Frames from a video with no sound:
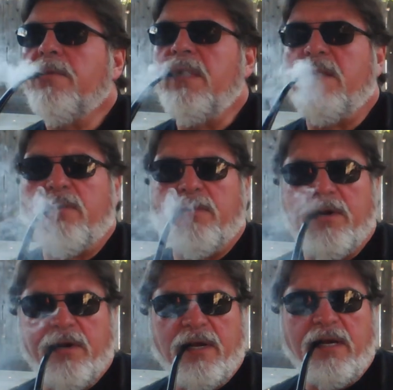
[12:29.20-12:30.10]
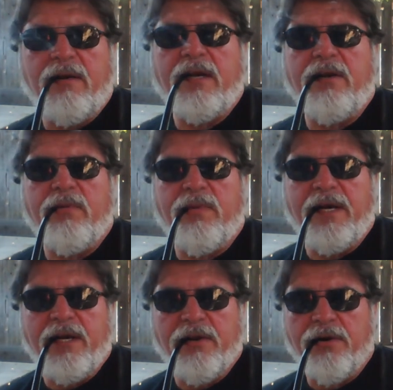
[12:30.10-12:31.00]
There's a Christian, I had tension with
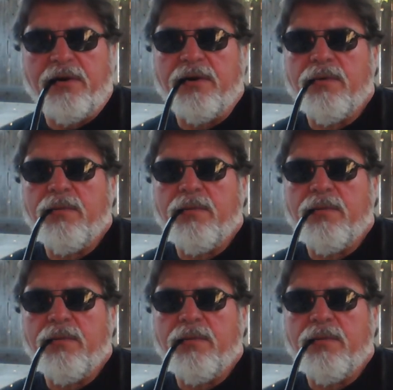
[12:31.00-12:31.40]
that, sure.